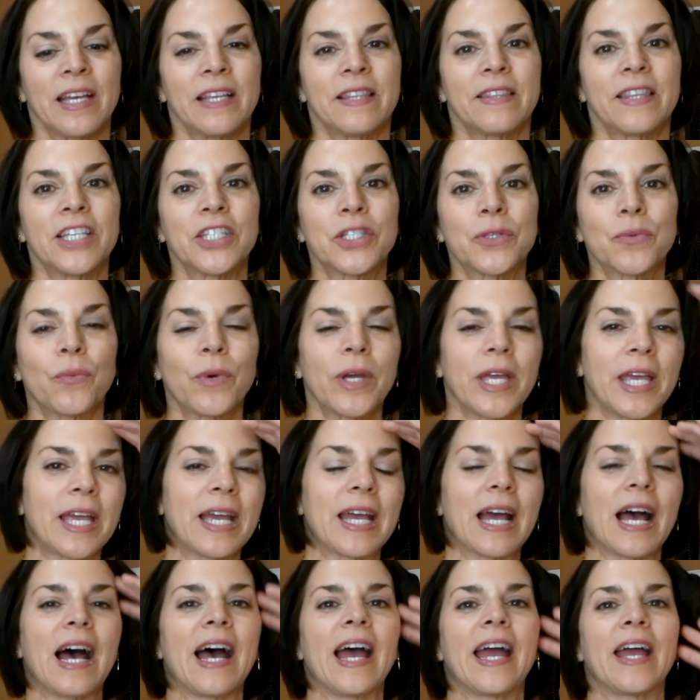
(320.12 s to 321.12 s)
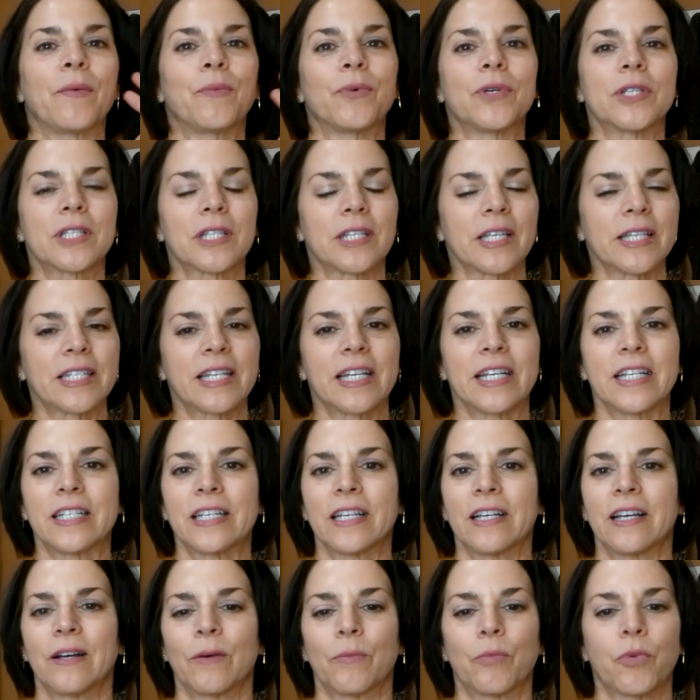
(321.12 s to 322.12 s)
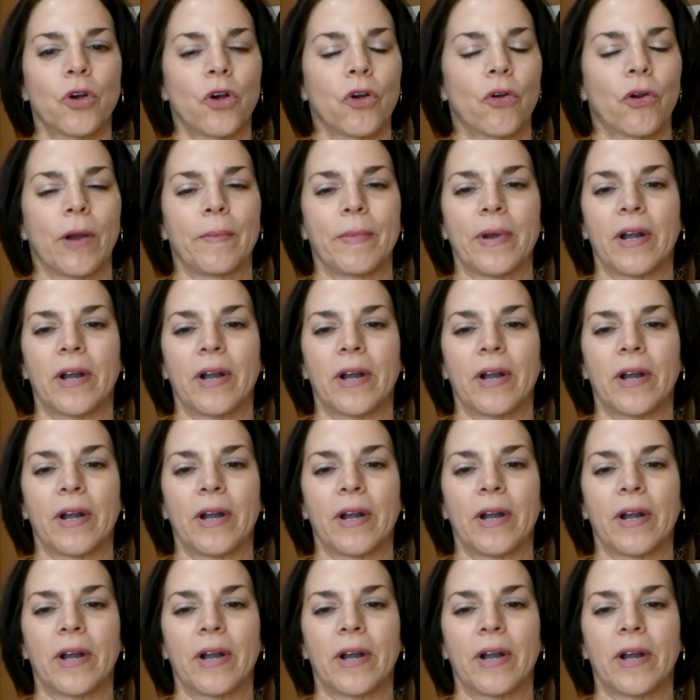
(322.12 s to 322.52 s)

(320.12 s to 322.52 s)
this week I was listening to a program.